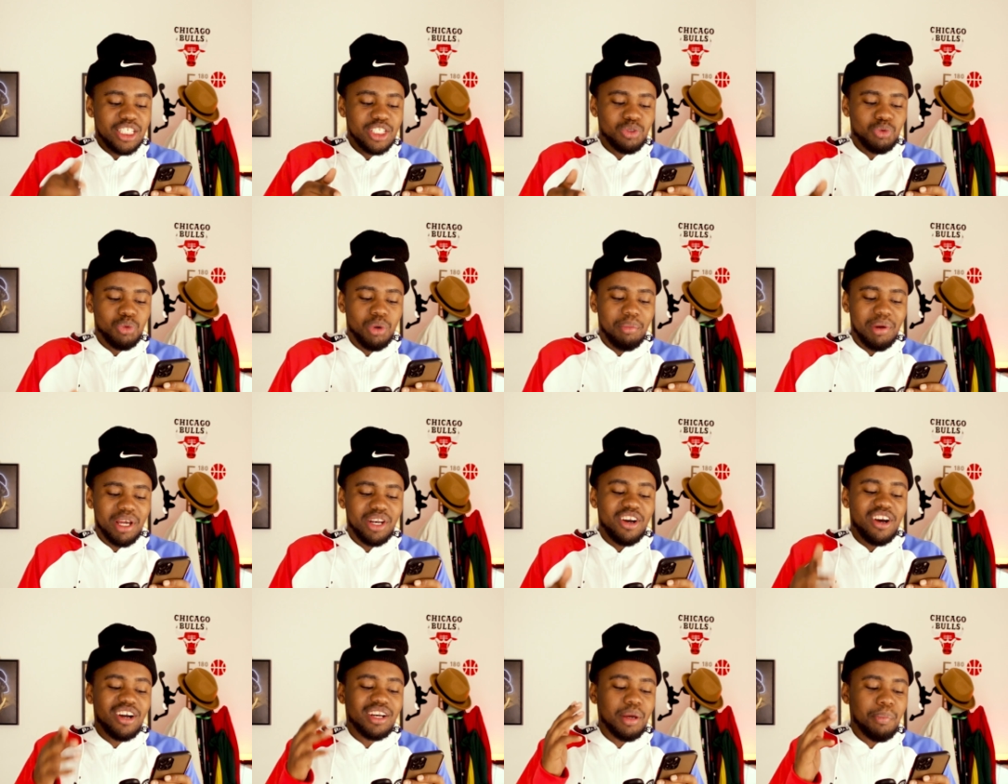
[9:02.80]
these
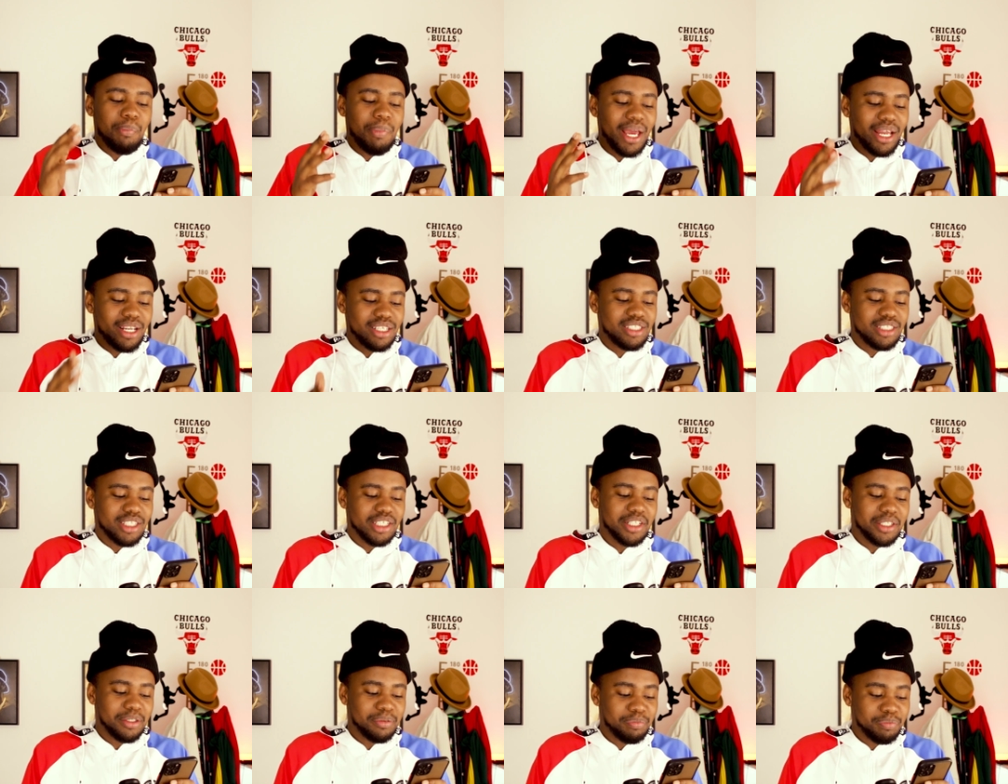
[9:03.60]
women on a
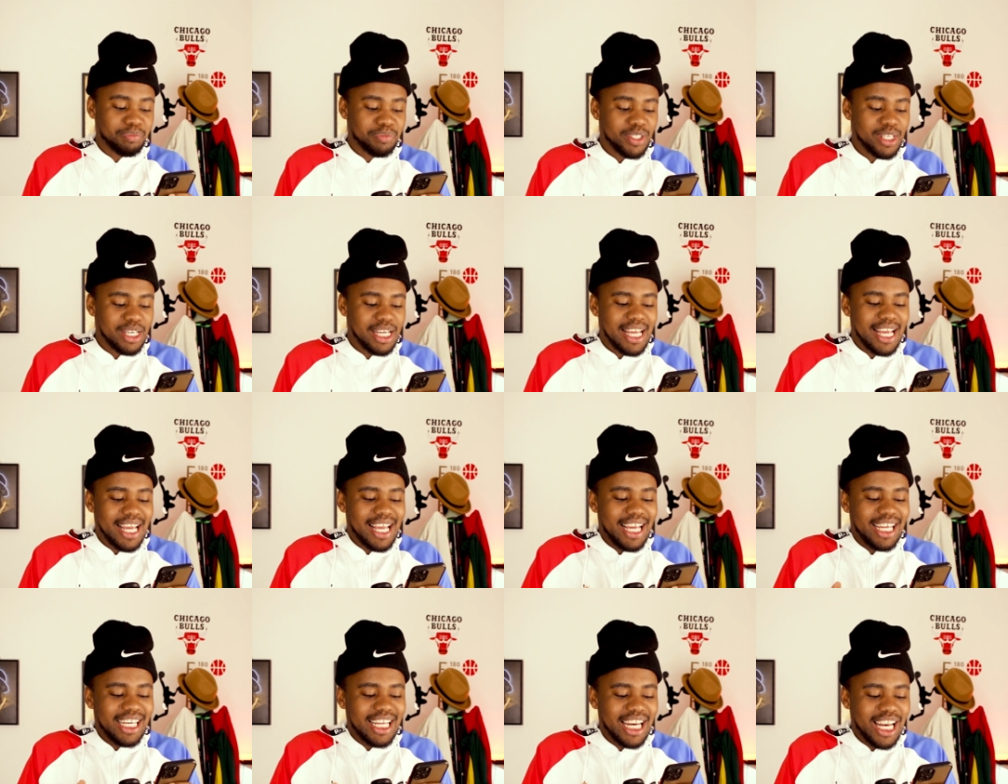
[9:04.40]
pedestal.
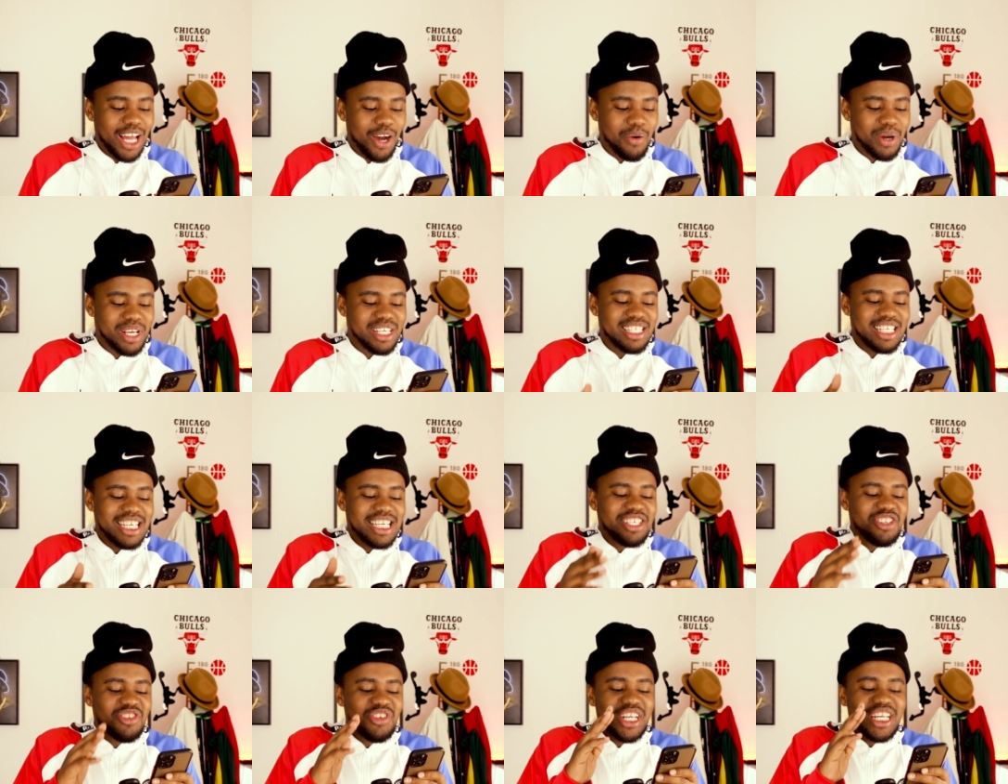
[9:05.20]
An allowance
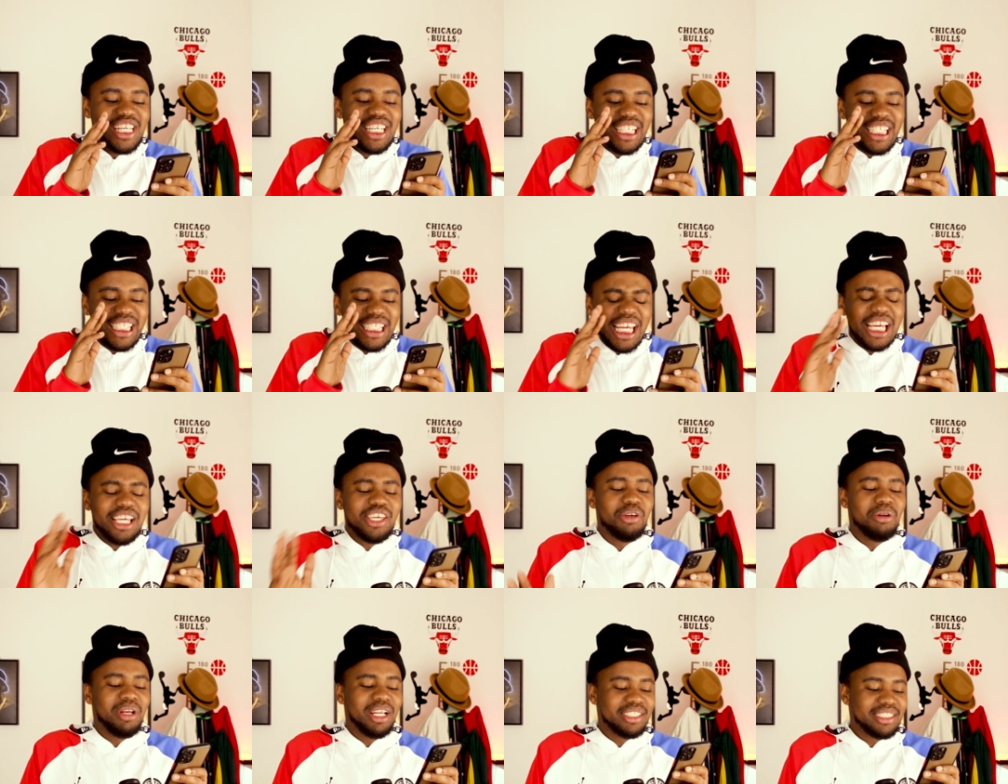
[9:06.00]
is
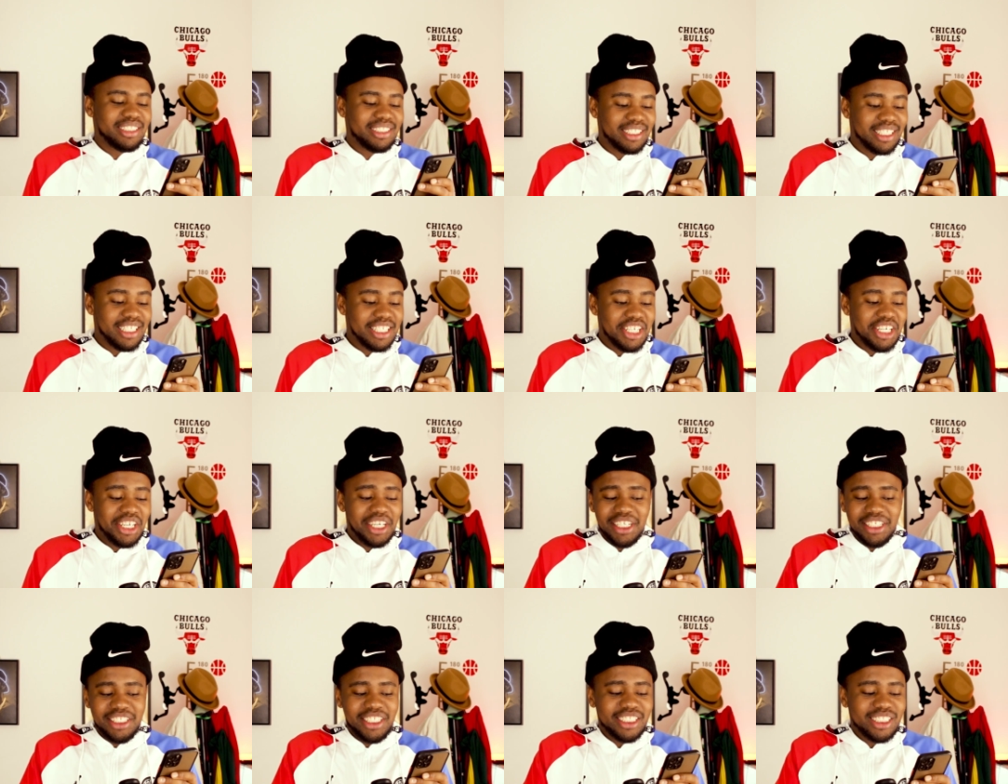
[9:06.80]
ridiculous.
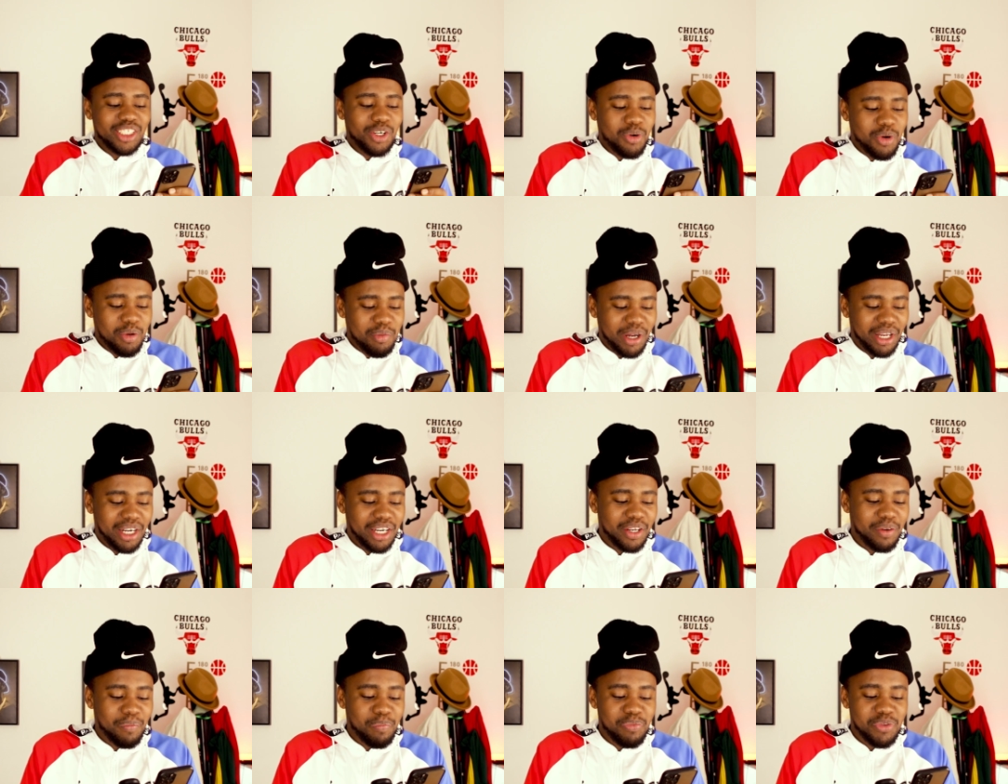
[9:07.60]
She's a
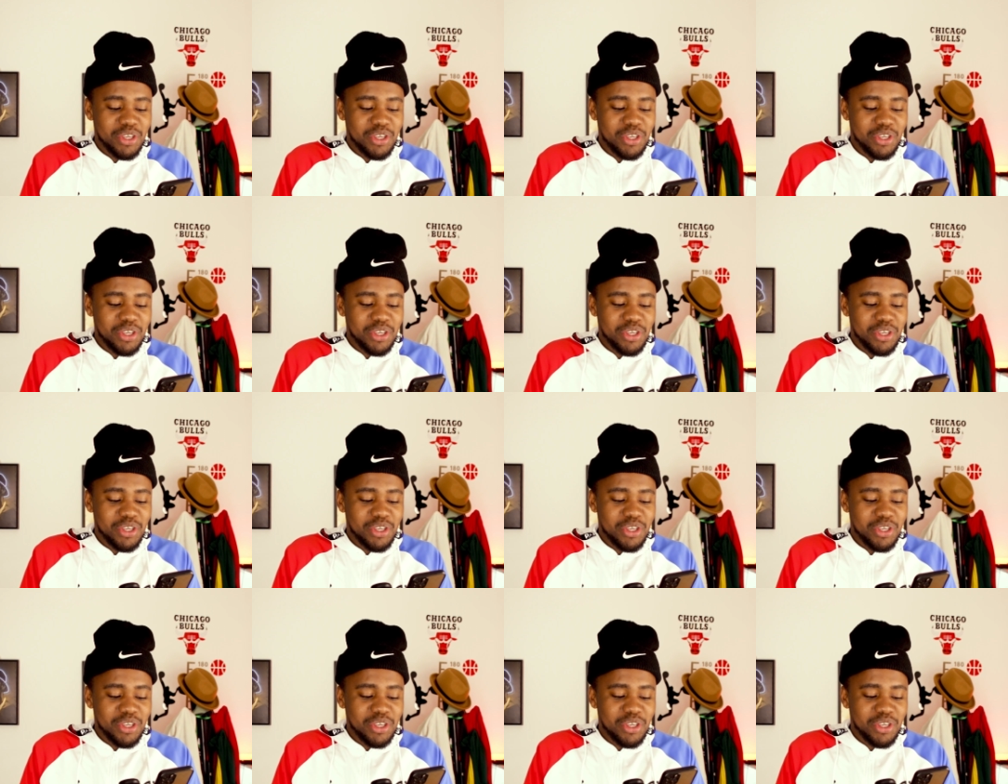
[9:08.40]
woman.